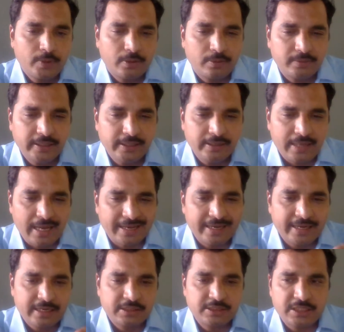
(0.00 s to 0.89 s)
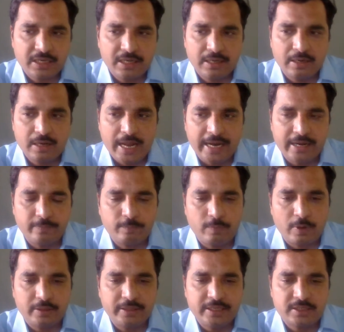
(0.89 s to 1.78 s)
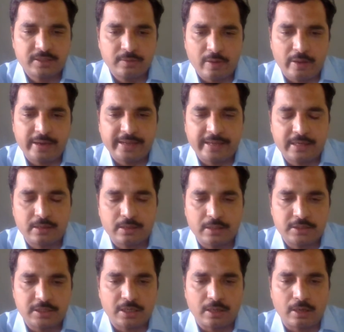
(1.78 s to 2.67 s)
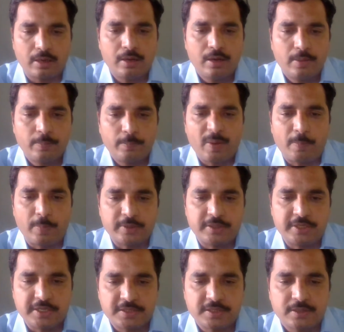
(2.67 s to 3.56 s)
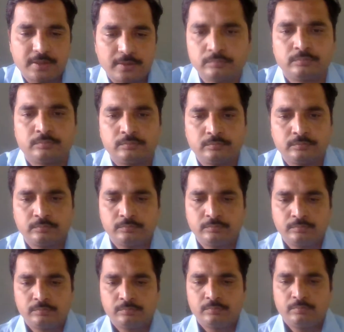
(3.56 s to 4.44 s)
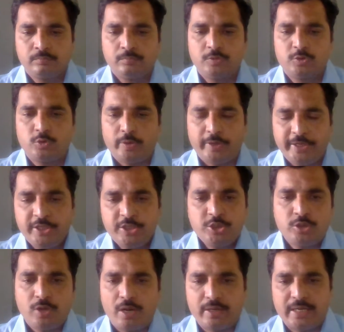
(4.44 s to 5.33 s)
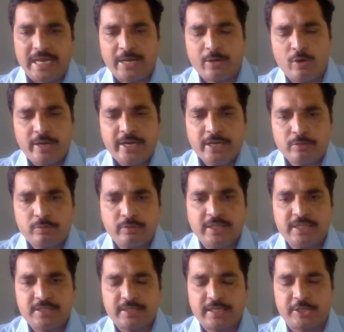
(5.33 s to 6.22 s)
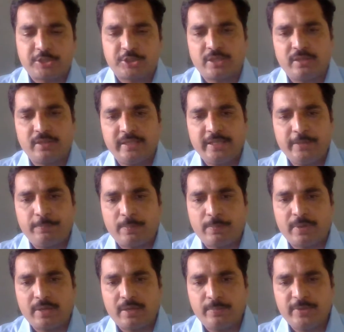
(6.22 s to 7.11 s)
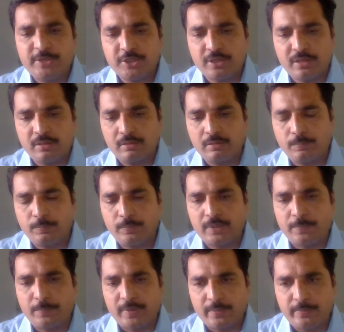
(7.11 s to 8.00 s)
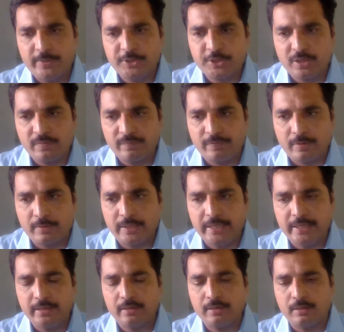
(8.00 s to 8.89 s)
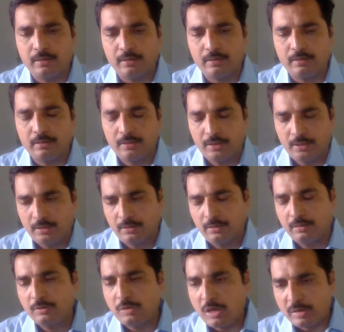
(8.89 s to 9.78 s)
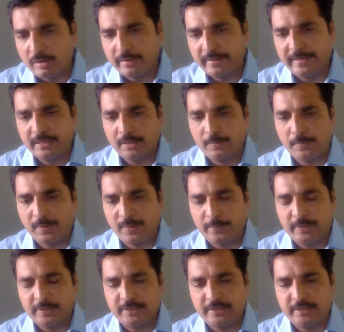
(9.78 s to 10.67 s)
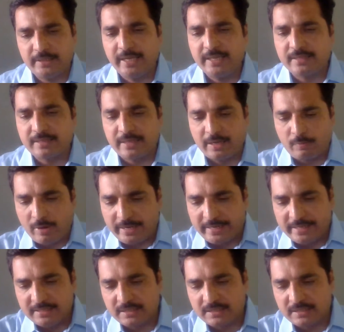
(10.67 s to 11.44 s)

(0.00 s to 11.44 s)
the agricultural land for these non-agricultural purposes. So in short, according to this section, the permission for the non-agricultural purpose is required in